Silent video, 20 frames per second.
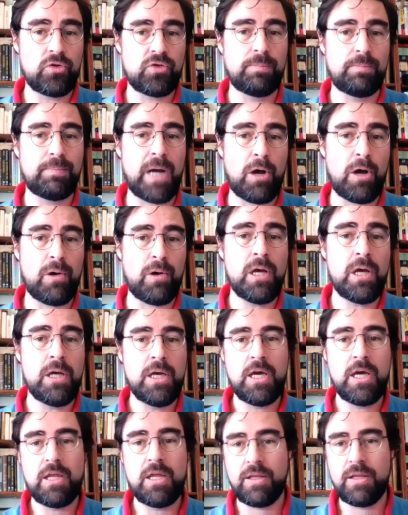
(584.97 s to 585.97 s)
close to power
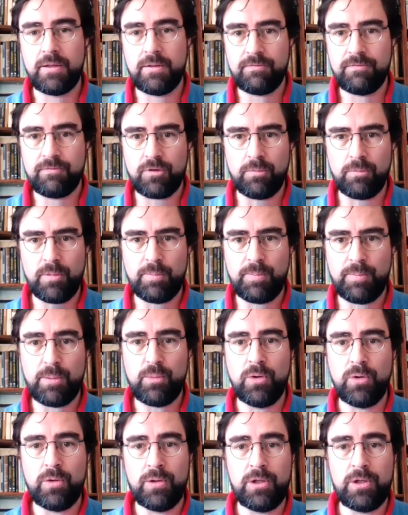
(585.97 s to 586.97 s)
than from the
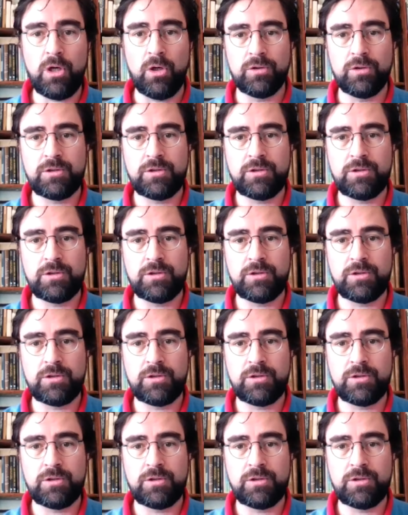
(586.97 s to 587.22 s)
people who are